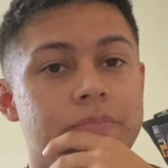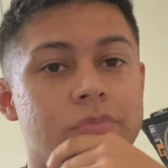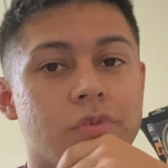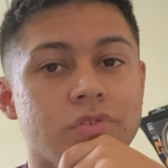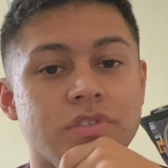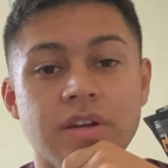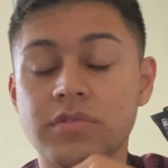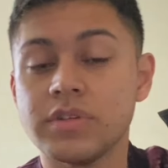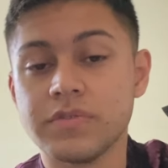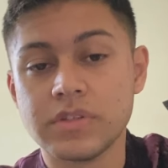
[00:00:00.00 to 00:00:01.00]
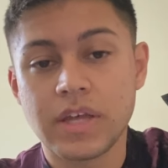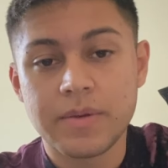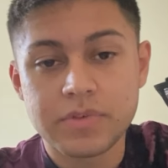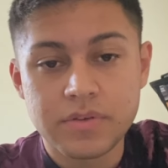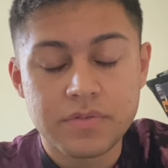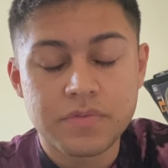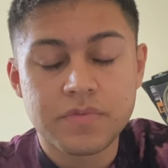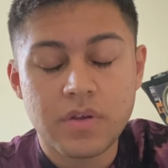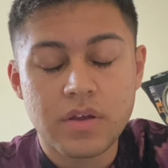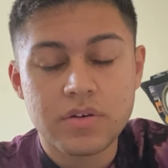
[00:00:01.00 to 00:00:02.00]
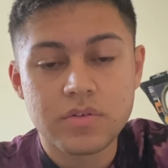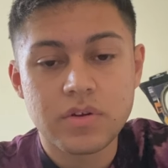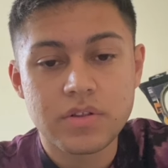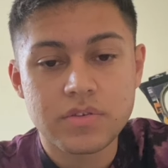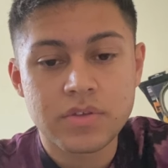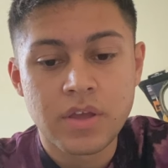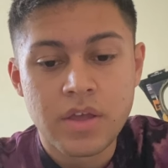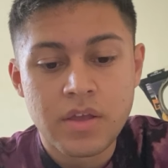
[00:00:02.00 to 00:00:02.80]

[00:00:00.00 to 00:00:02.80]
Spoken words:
There's several different types of neurons,